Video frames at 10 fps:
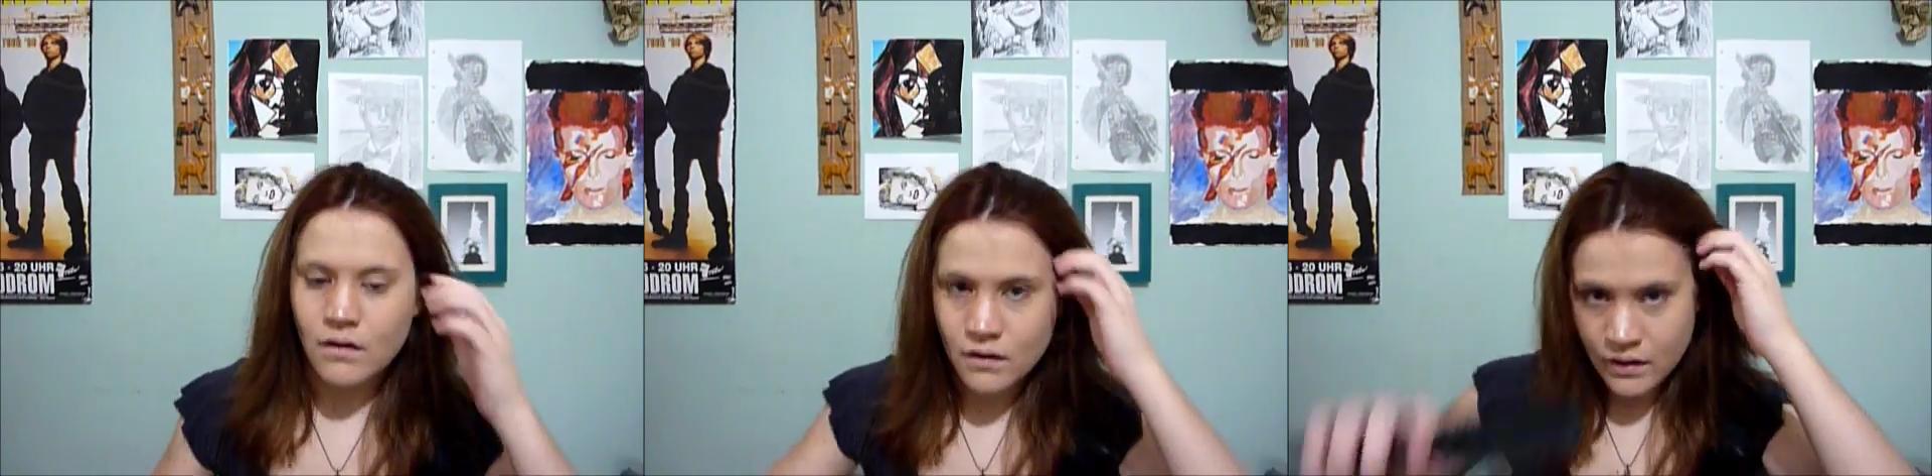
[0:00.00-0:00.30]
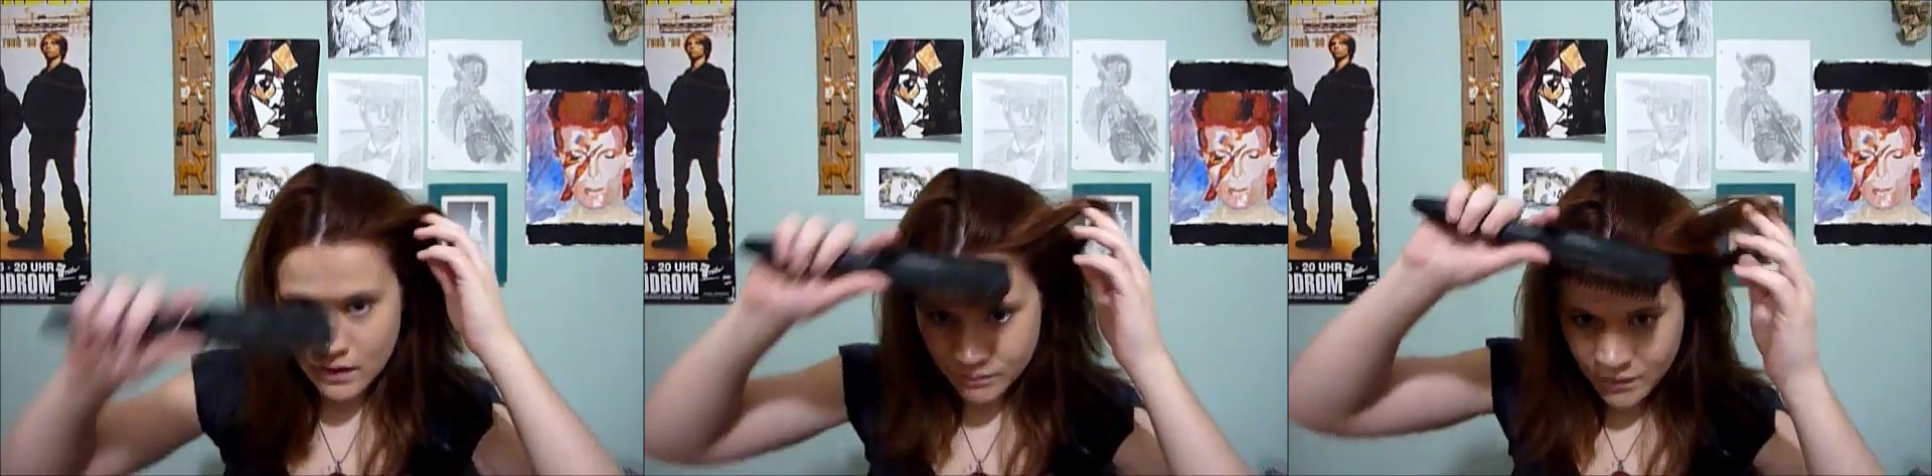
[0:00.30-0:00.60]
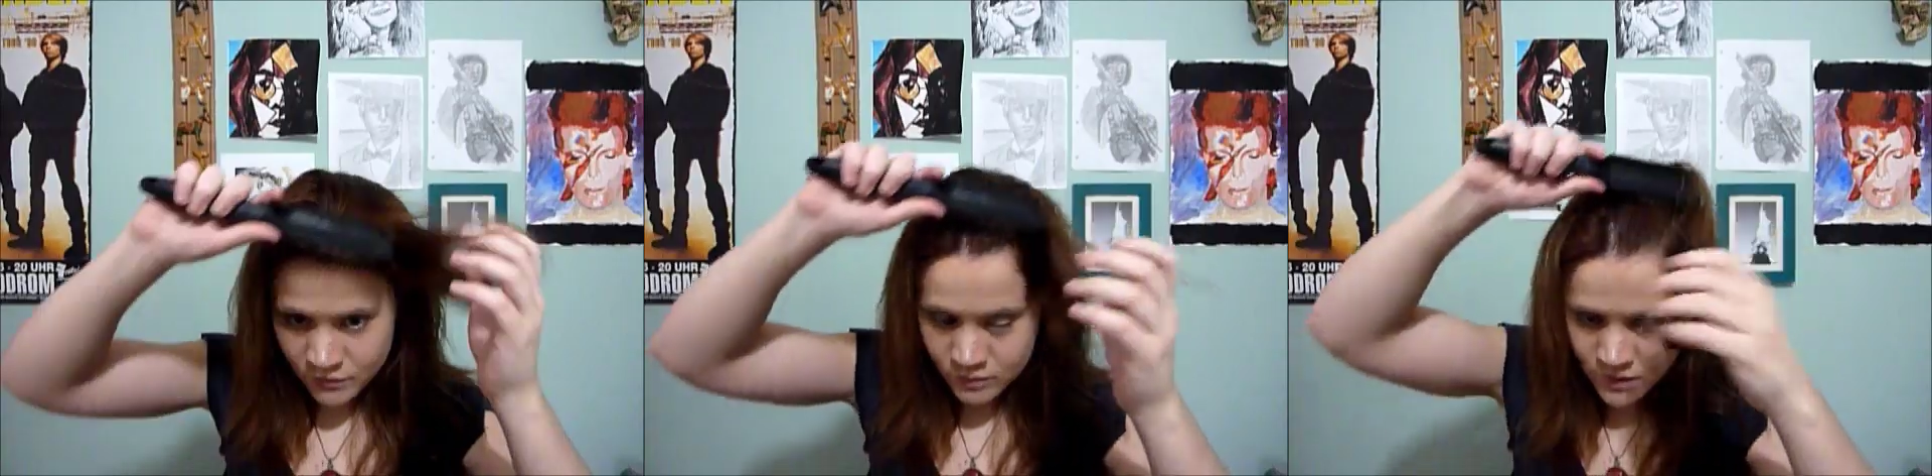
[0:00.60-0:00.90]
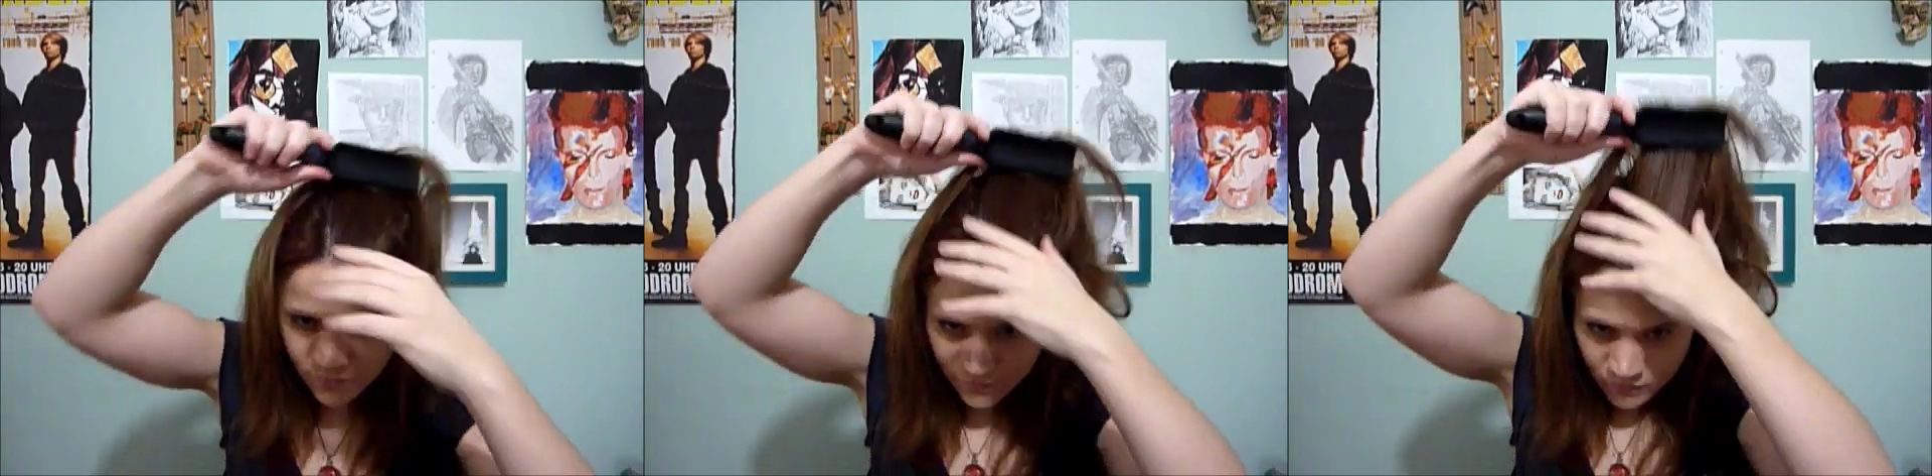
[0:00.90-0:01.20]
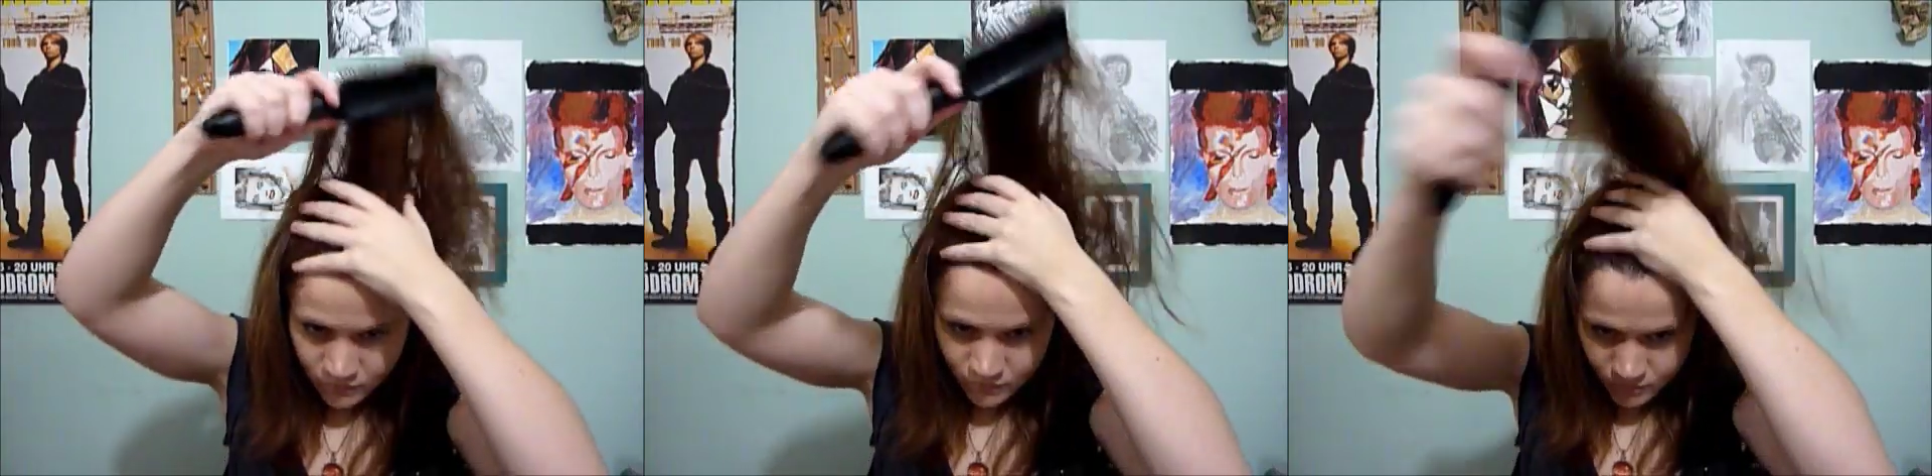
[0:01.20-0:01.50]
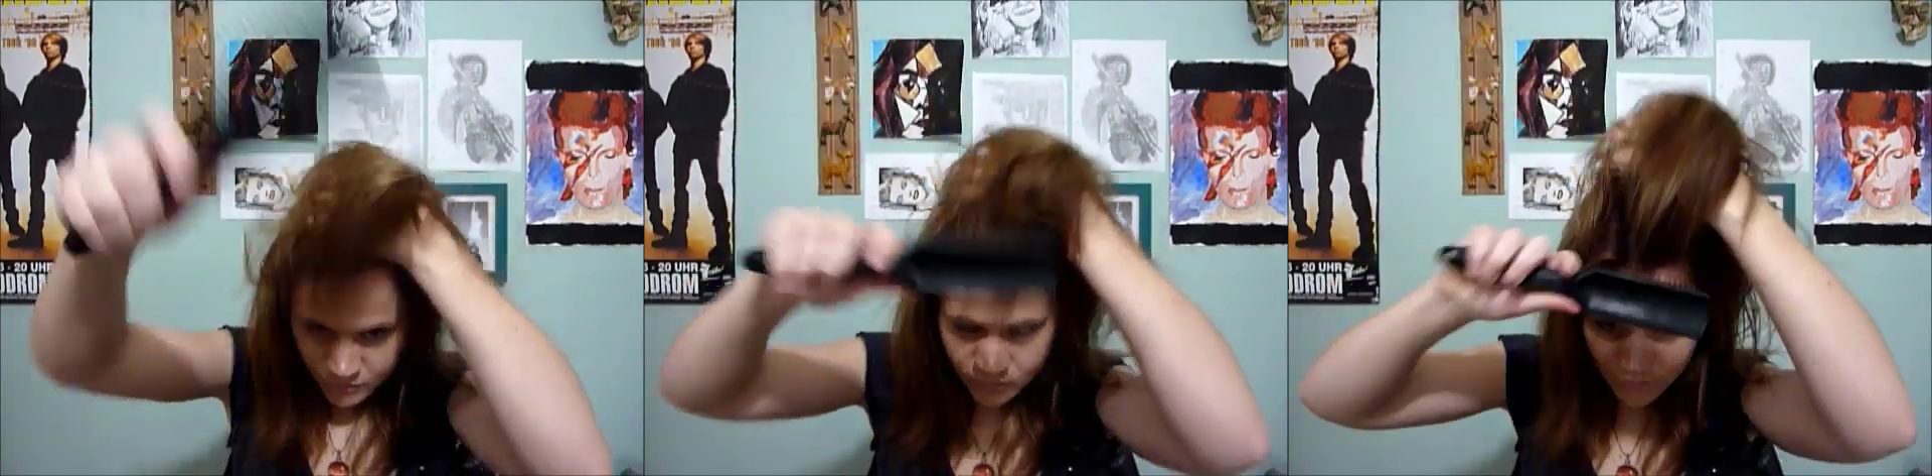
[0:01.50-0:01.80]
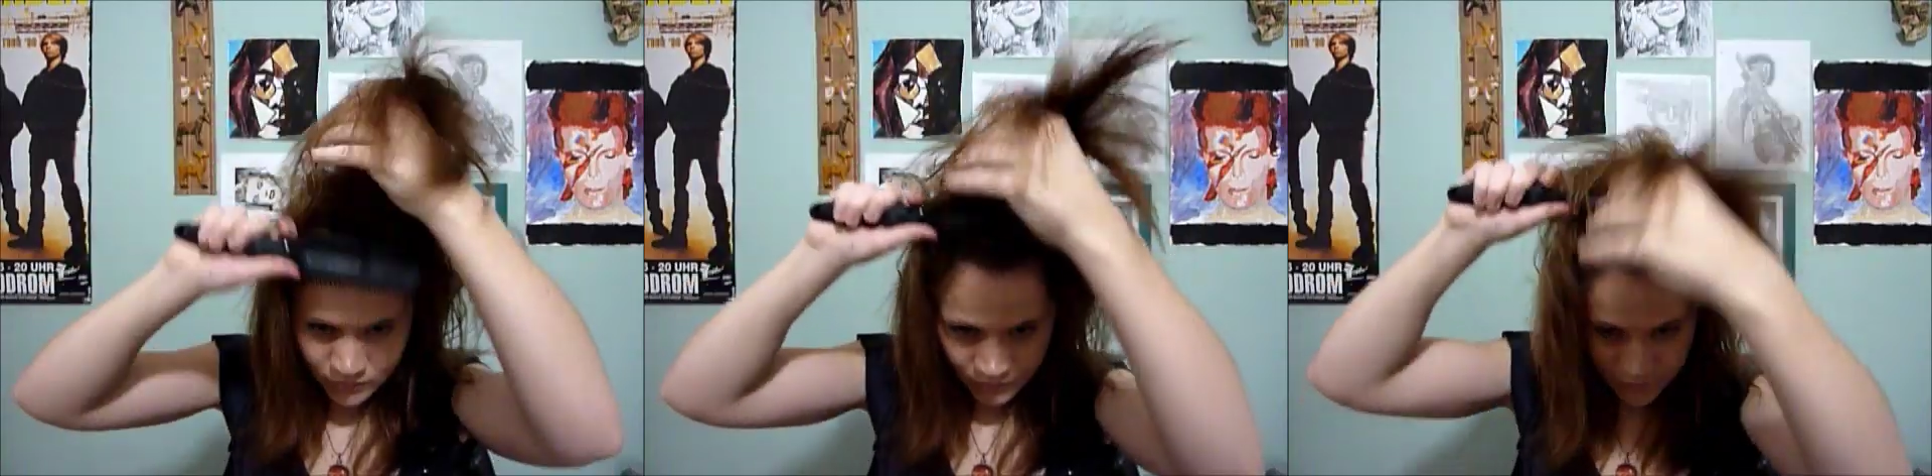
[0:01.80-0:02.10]
Okay, the best way to
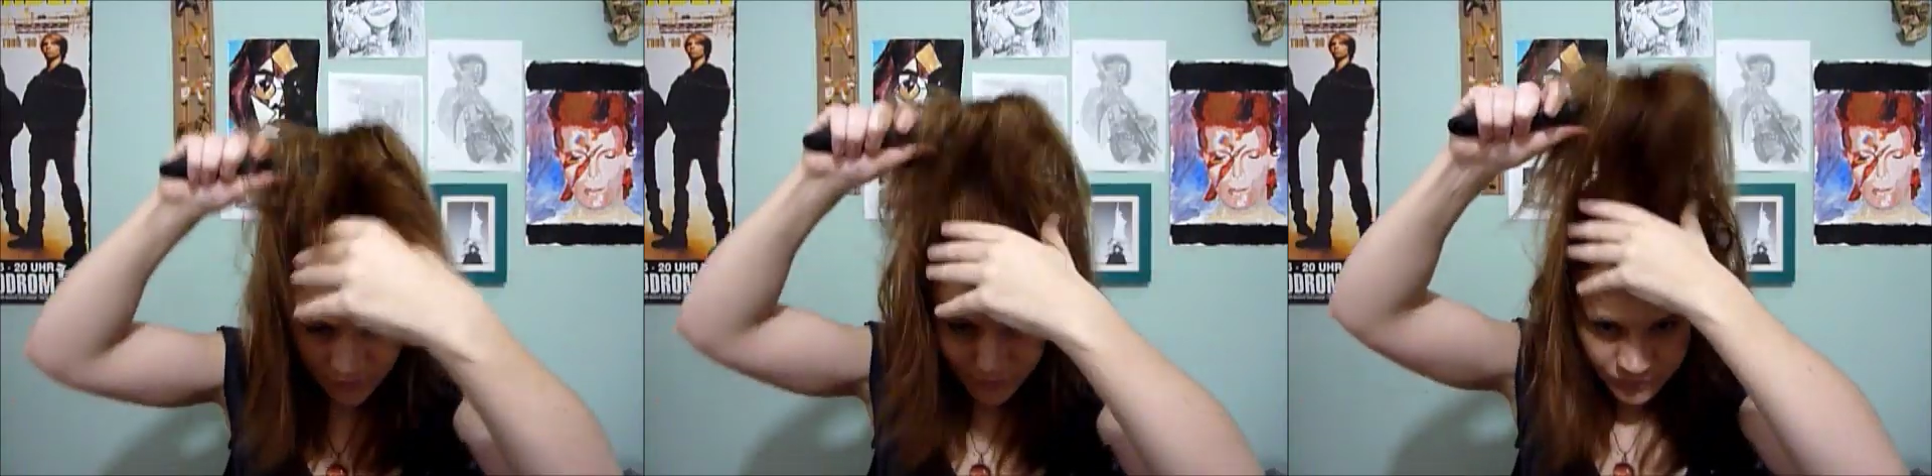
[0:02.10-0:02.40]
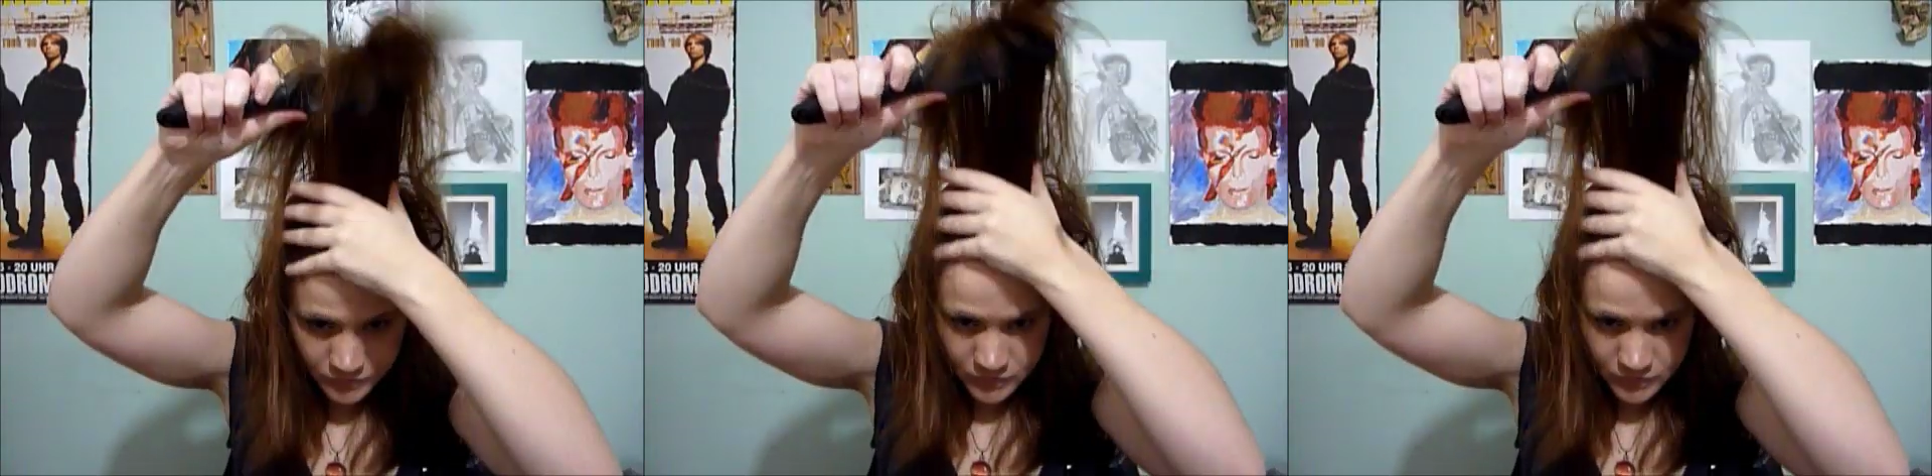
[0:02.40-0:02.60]
do this,